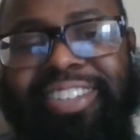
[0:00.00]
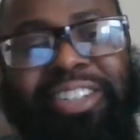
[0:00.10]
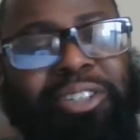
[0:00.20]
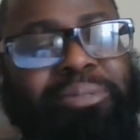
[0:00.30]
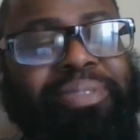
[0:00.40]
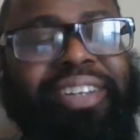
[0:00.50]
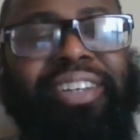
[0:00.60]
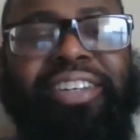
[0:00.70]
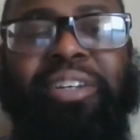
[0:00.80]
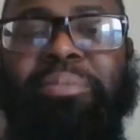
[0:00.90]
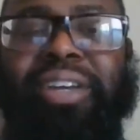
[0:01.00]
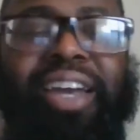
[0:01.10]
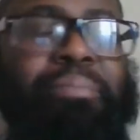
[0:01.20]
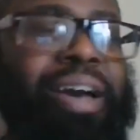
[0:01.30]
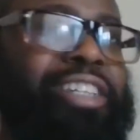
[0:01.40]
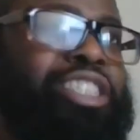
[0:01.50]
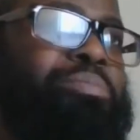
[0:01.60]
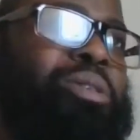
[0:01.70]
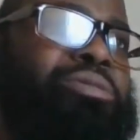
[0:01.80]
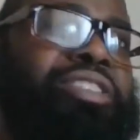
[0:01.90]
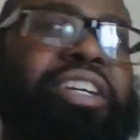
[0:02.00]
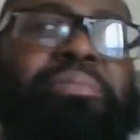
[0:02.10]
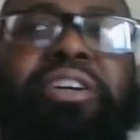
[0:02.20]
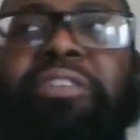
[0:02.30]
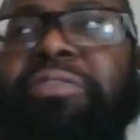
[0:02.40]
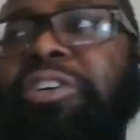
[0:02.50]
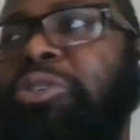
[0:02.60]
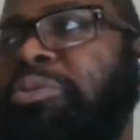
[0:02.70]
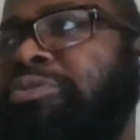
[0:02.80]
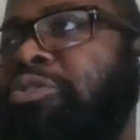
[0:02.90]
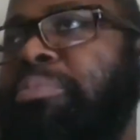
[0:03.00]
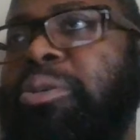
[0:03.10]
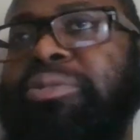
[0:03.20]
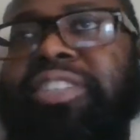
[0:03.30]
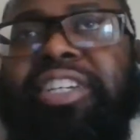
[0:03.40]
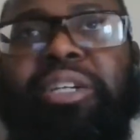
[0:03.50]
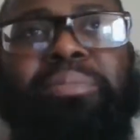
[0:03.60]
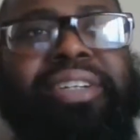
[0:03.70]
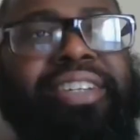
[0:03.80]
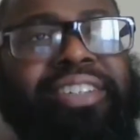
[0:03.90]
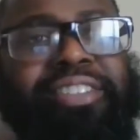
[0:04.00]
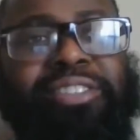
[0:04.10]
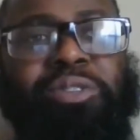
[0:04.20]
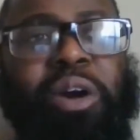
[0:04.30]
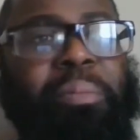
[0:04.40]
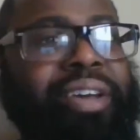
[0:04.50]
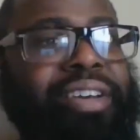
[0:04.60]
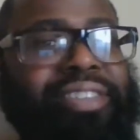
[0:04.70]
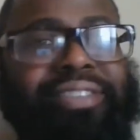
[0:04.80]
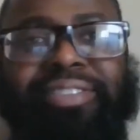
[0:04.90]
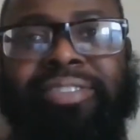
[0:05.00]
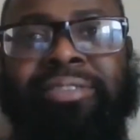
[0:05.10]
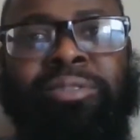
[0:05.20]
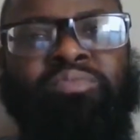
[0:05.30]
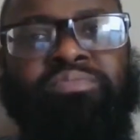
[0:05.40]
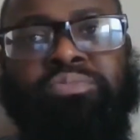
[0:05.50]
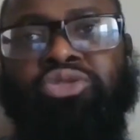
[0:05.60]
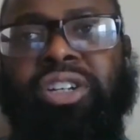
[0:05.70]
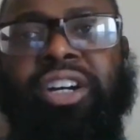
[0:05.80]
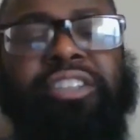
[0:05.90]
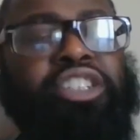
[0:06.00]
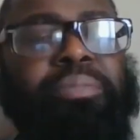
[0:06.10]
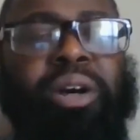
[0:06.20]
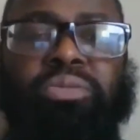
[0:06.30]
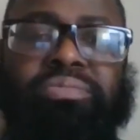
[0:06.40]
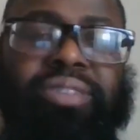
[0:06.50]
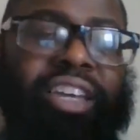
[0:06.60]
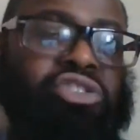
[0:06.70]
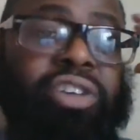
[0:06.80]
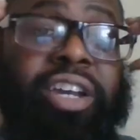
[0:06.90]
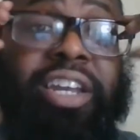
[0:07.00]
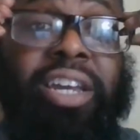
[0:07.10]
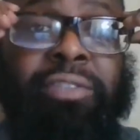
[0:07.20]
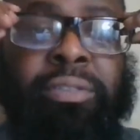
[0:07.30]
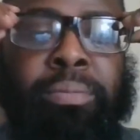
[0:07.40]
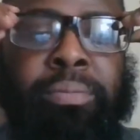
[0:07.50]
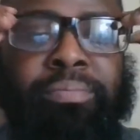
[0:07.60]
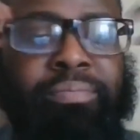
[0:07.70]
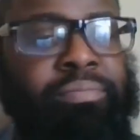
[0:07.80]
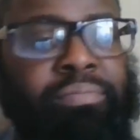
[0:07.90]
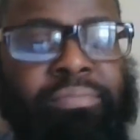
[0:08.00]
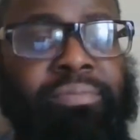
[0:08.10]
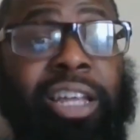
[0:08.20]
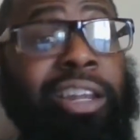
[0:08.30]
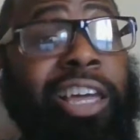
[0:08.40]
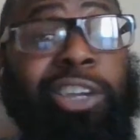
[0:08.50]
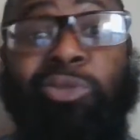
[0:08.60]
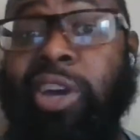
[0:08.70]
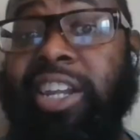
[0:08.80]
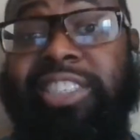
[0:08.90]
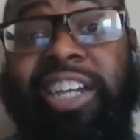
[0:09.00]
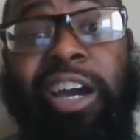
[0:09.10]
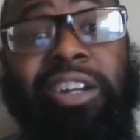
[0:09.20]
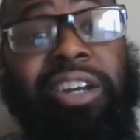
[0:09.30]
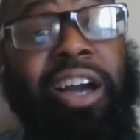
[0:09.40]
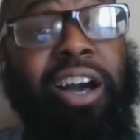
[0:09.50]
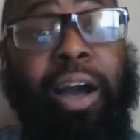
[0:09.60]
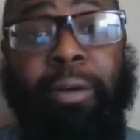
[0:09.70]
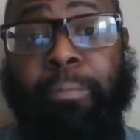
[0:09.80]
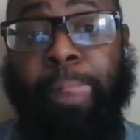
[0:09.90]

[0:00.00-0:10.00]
You know what I'm saying? NBA basketball team, NFL football team. So I mean, you cussing them out like you ain't never, like you not a child of God.